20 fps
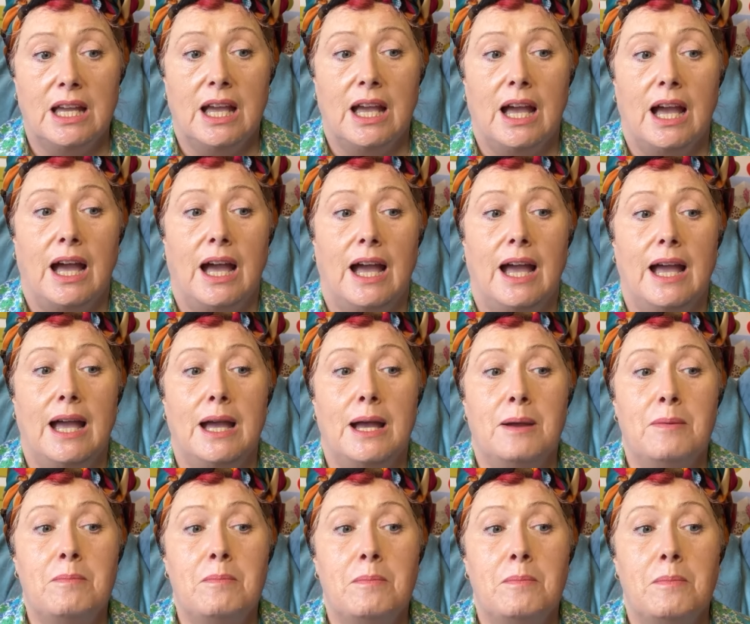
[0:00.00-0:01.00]

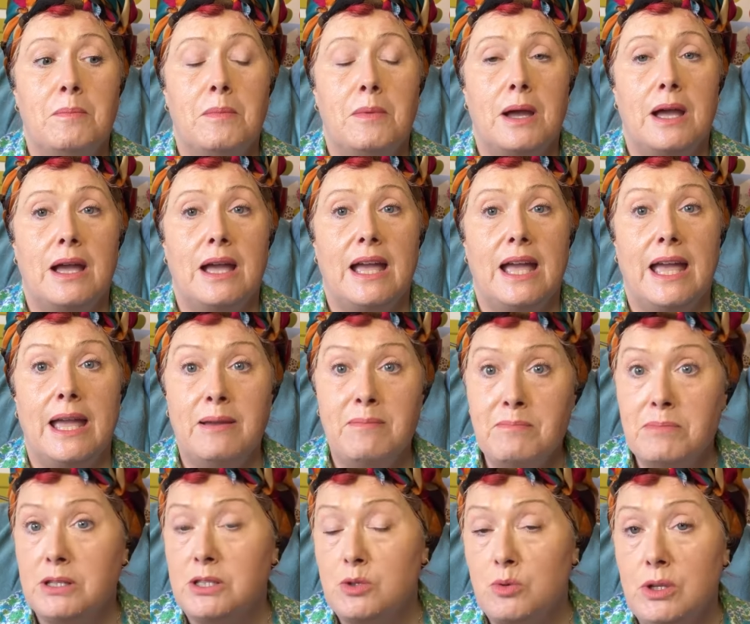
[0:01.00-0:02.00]
In
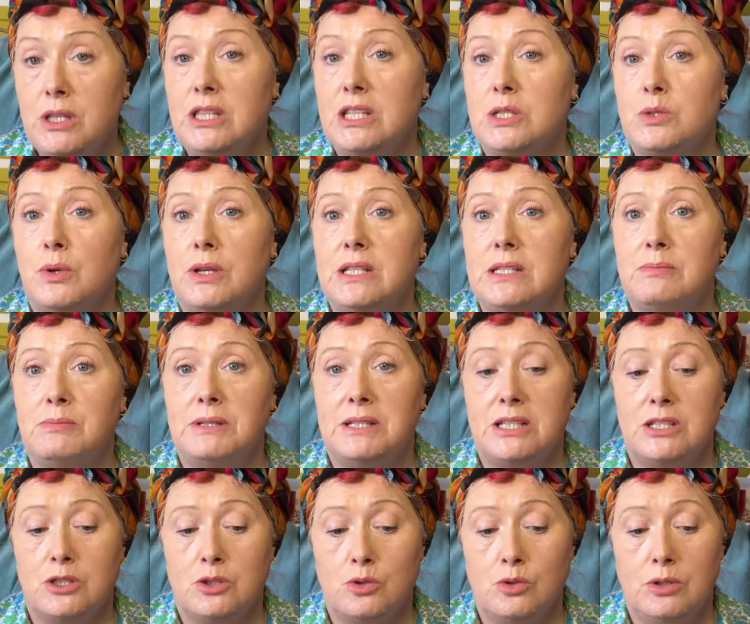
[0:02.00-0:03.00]
between the 20-minute
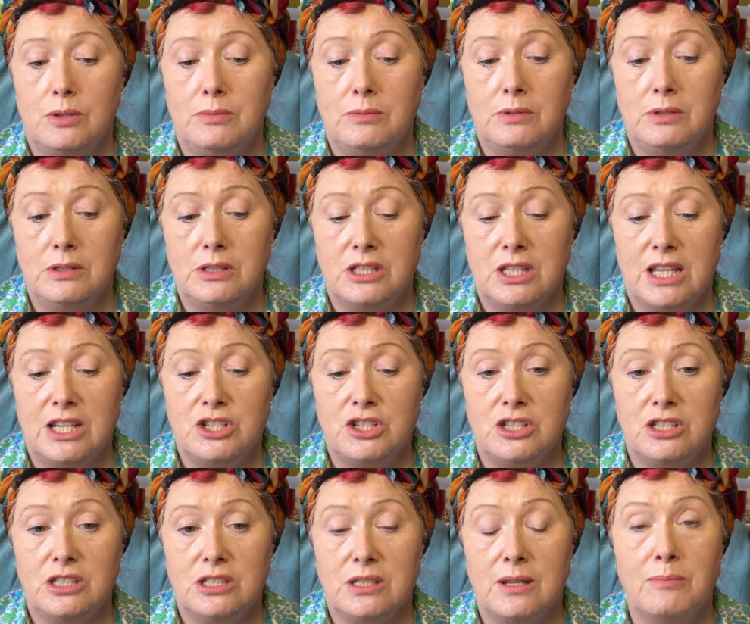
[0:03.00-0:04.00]
sewing
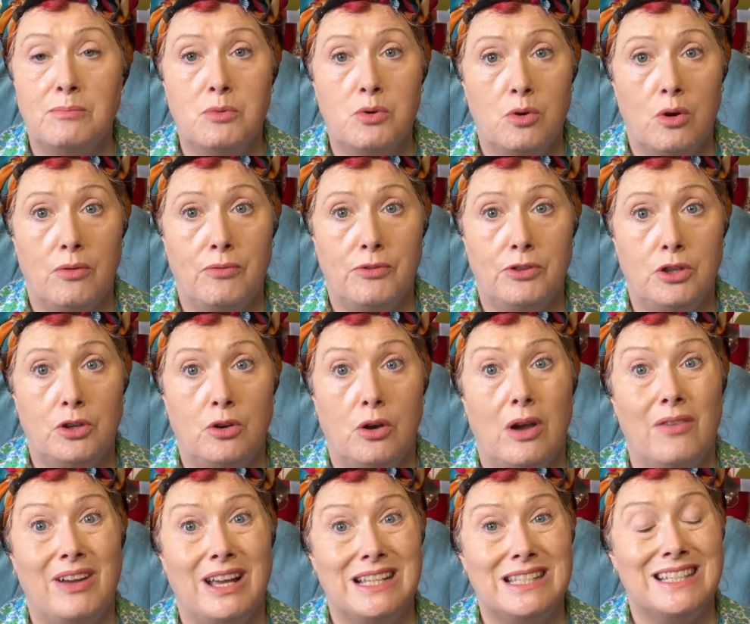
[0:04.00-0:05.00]
sessions, more often than not, I've
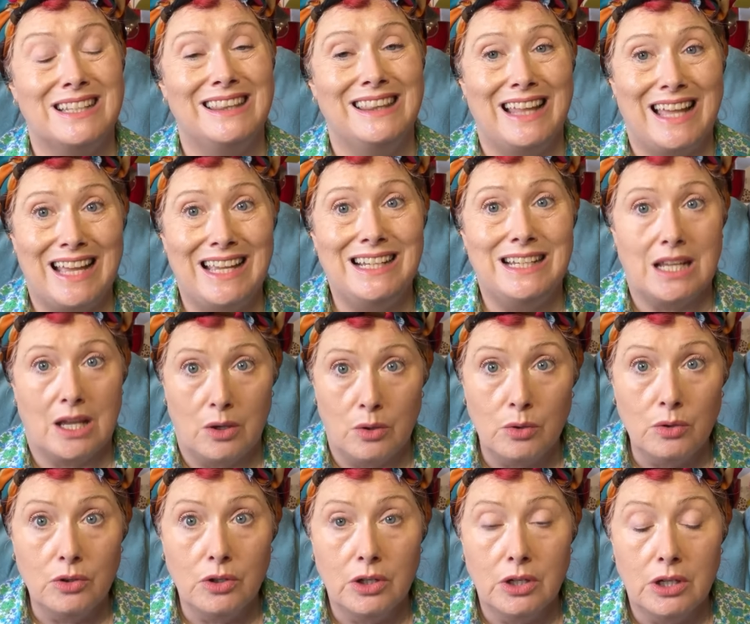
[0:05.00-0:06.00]
had to lie down